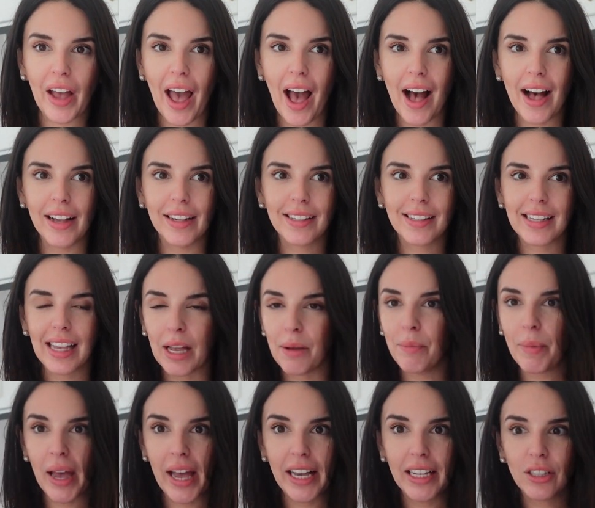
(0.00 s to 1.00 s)
as a
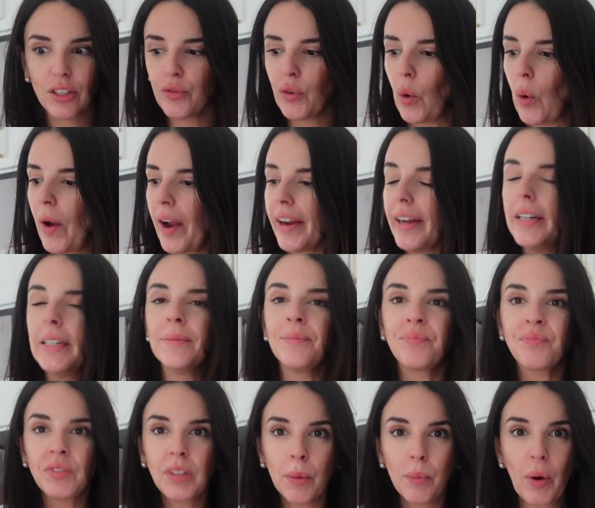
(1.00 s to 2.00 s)
base for
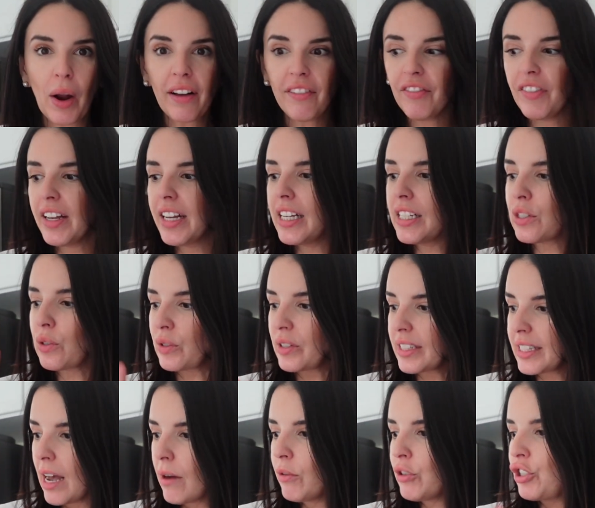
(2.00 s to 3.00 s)
breakfast or
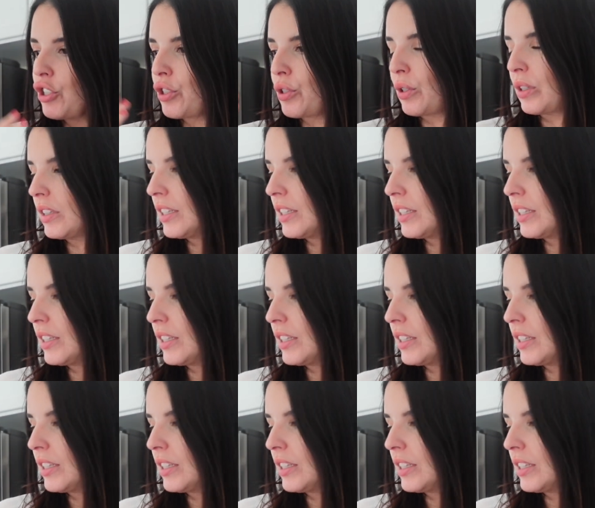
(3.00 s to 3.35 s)
sandwiches or